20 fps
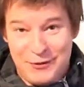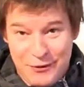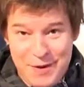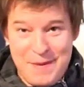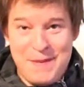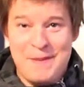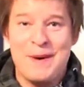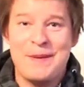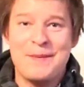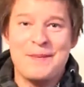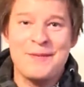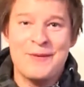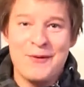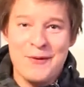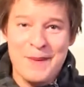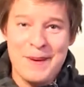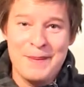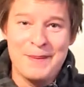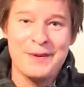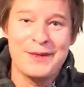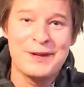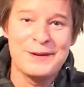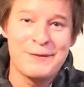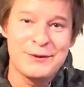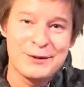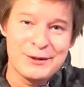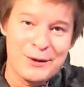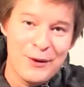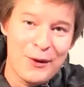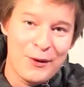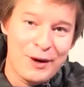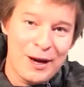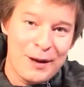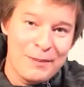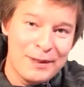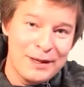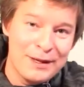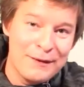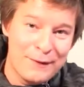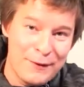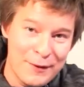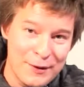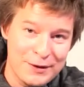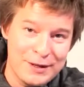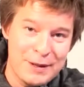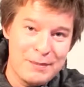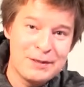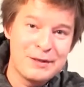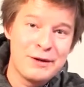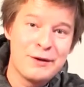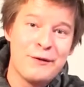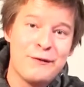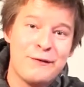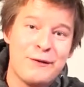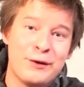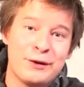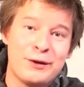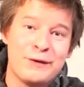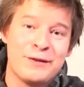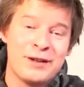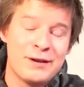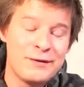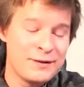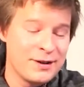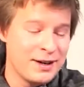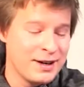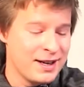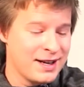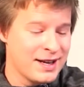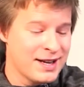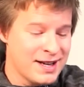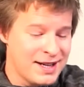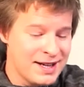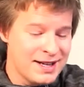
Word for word: you remember remember the slow clap in the first episode of Fortified Friday.